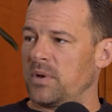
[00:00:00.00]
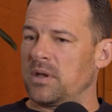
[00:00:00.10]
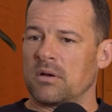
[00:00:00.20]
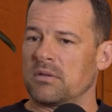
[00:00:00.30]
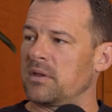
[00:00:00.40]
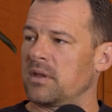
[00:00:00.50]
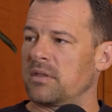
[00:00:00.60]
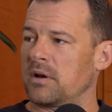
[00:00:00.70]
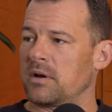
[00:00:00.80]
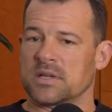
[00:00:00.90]
we don't think
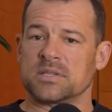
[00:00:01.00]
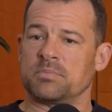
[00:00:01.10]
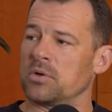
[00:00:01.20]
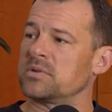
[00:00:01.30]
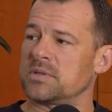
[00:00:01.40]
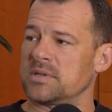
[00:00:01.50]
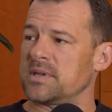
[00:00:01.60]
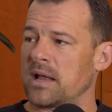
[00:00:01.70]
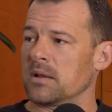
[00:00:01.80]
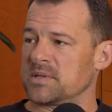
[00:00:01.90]
they're exposed
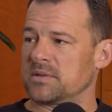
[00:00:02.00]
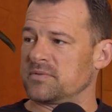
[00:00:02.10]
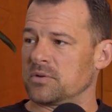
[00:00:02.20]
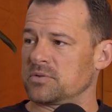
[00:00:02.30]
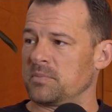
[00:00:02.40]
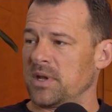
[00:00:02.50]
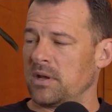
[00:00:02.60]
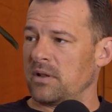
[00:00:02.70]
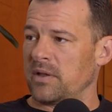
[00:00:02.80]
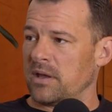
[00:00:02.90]
to elements of social
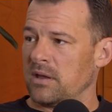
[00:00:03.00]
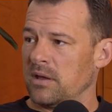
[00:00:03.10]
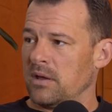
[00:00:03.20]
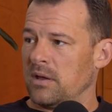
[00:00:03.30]
media. Like